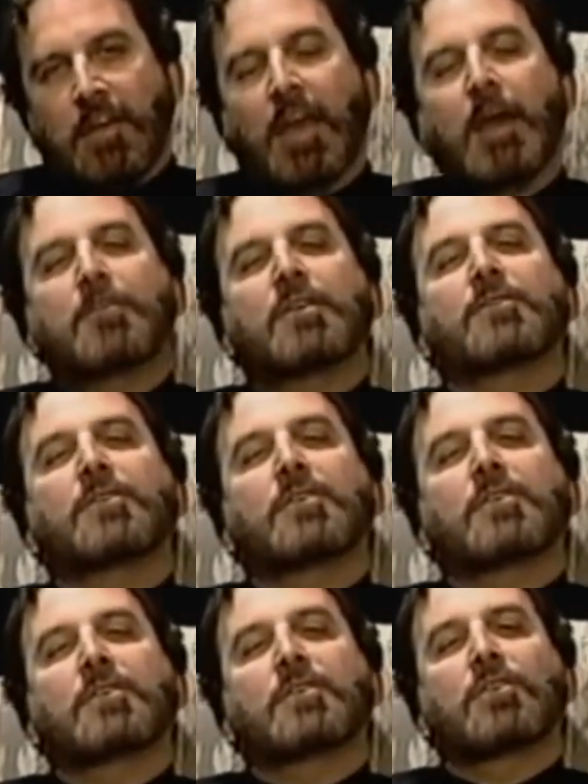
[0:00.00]

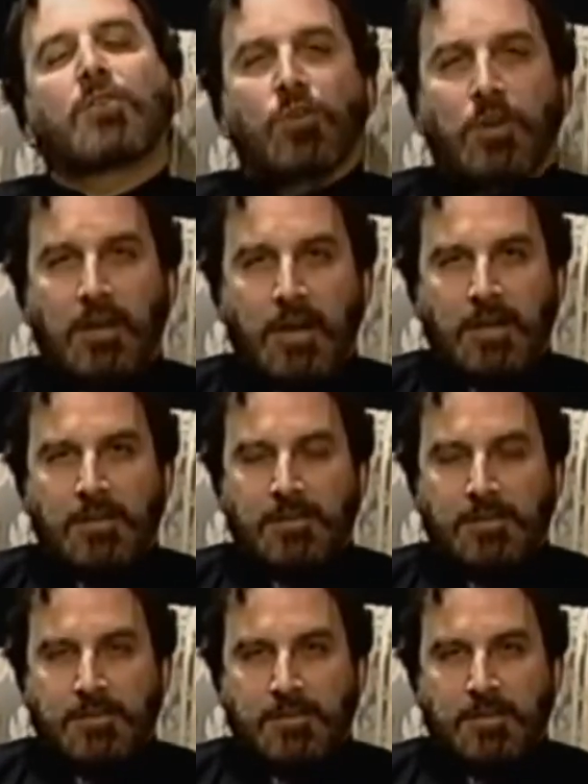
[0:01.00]
Amityville, Long
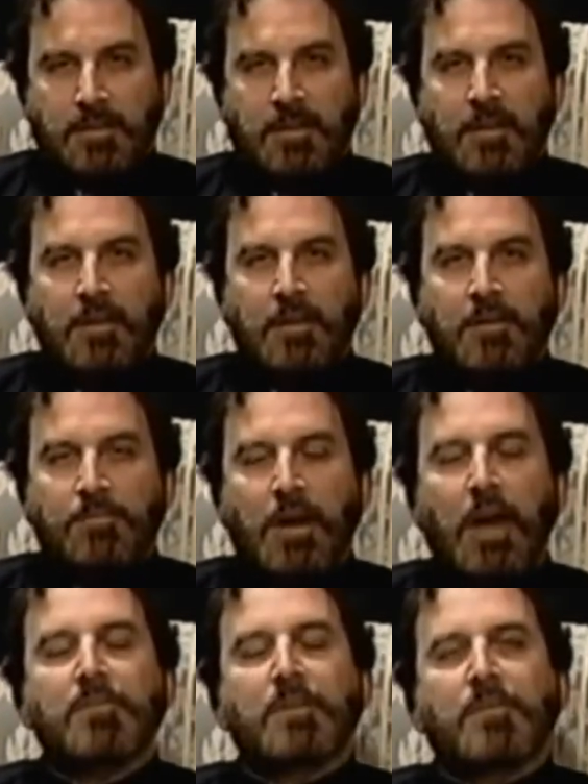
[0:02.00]
Island.
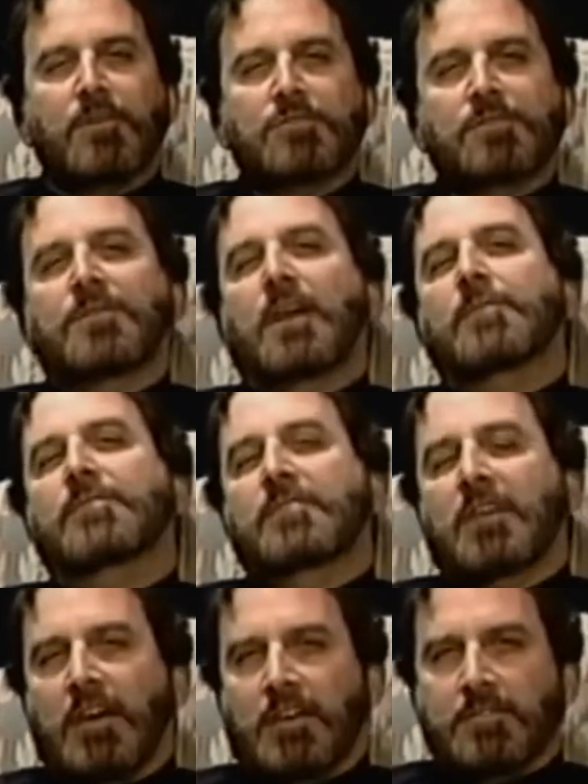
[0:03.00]
Probably the most famous
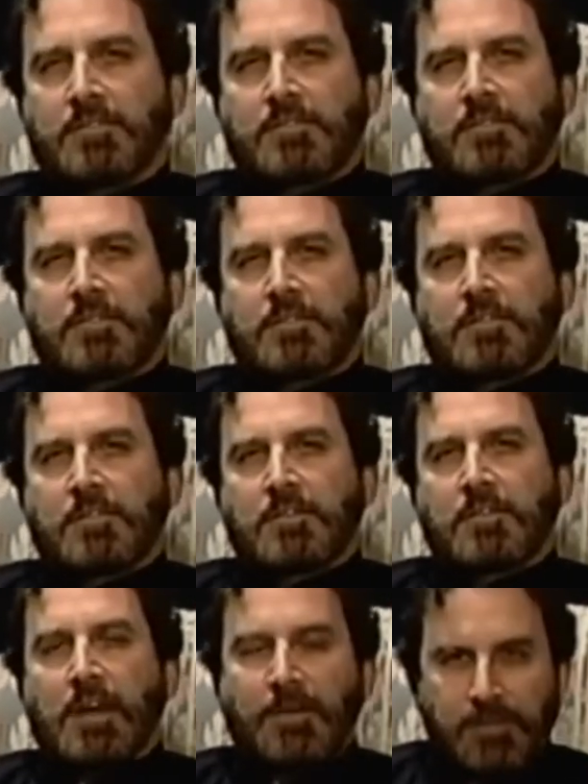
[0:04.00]
case
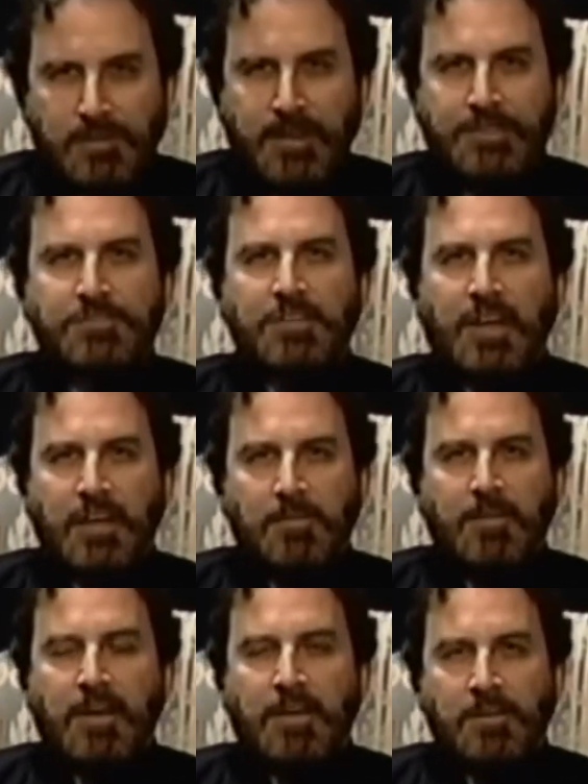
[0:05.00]
ever investigated
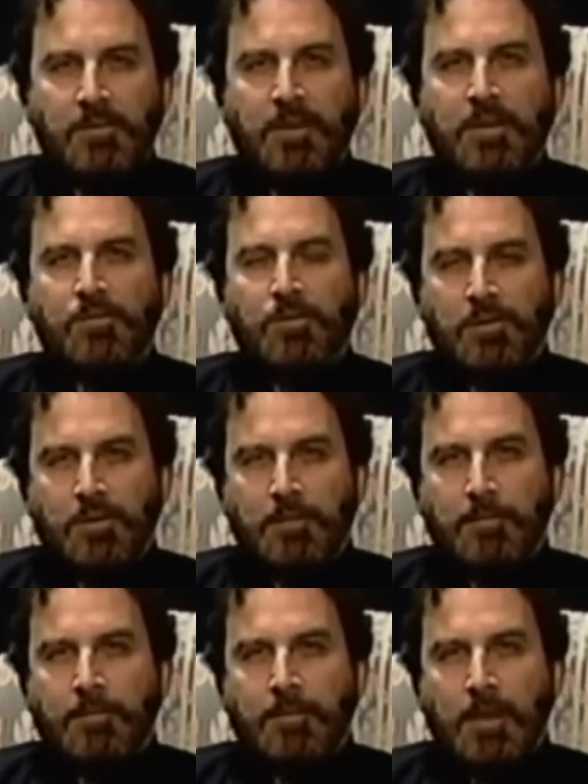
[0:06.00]
by Ed and Lorraine
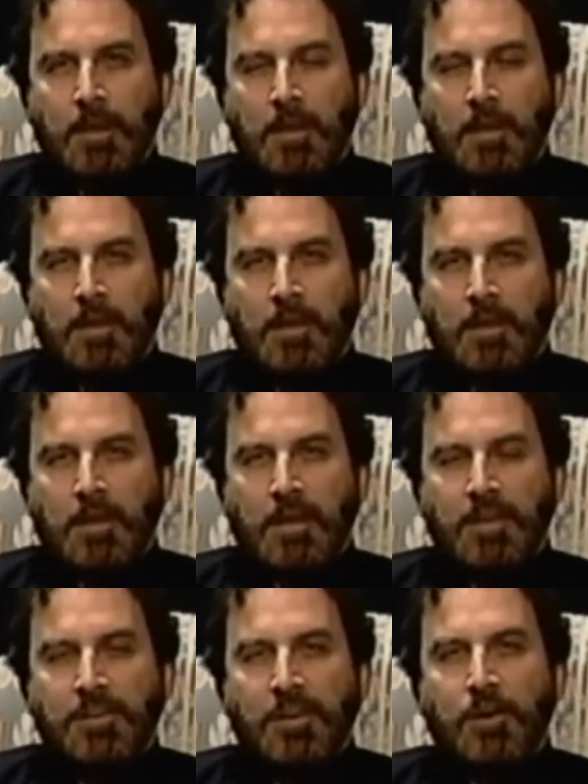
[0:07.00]
Warren.
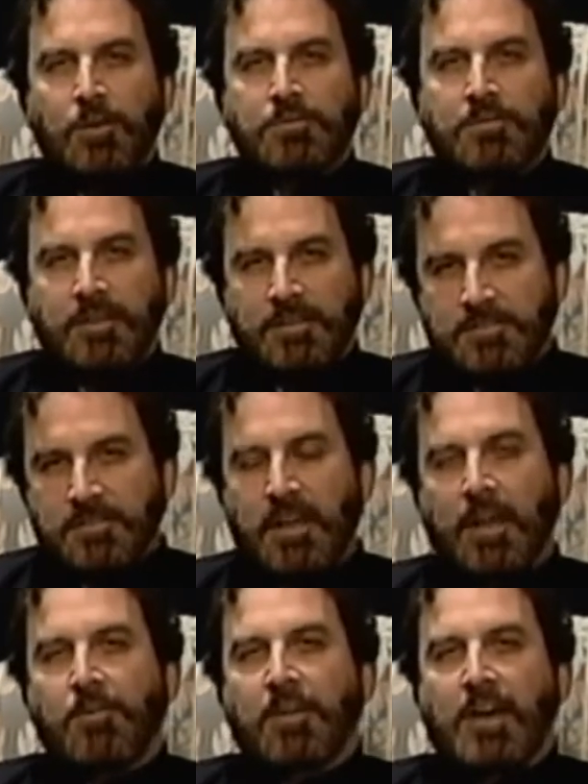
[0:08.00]
And you know, to this
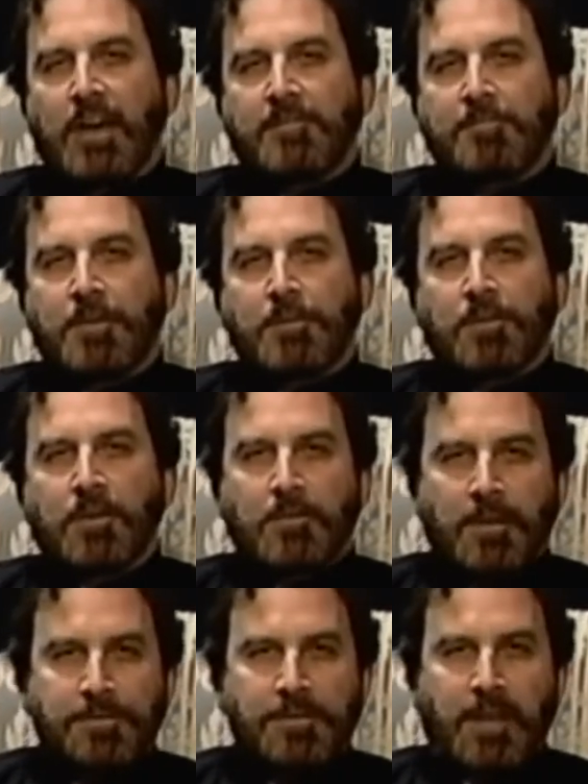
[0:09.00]
day, we have people come
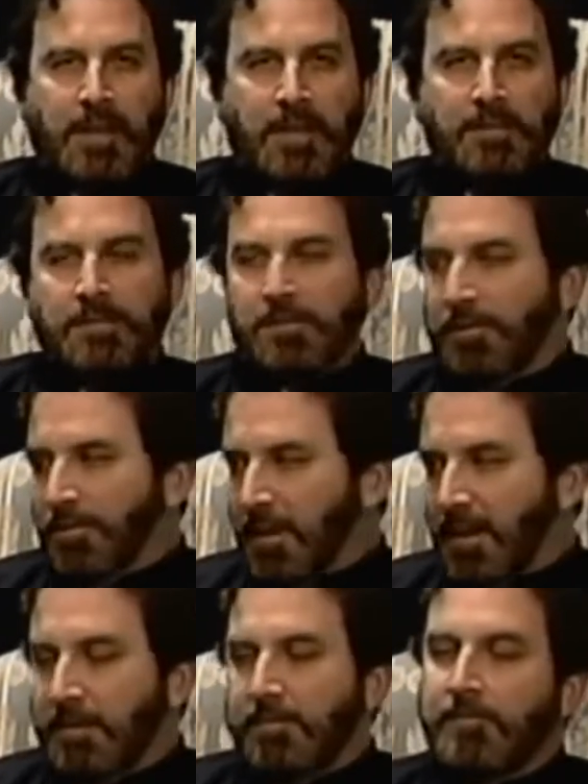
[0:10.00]
up to Ed, to
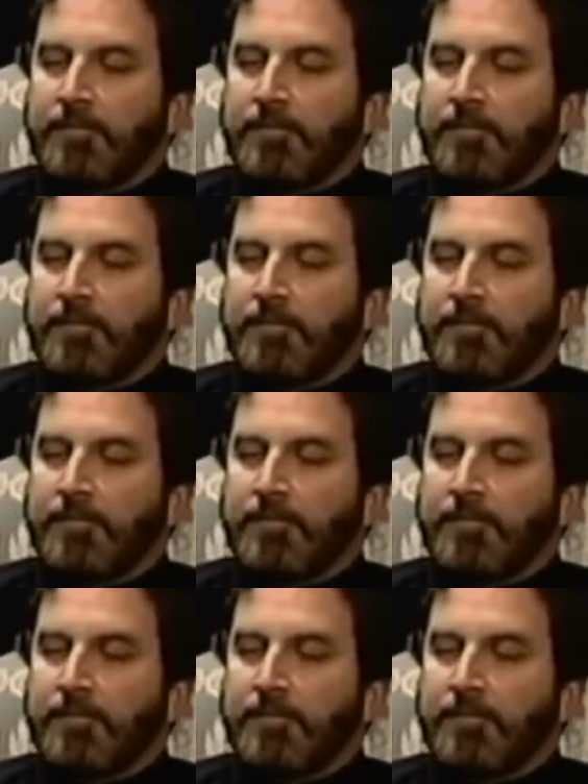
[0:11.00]
Lorraine,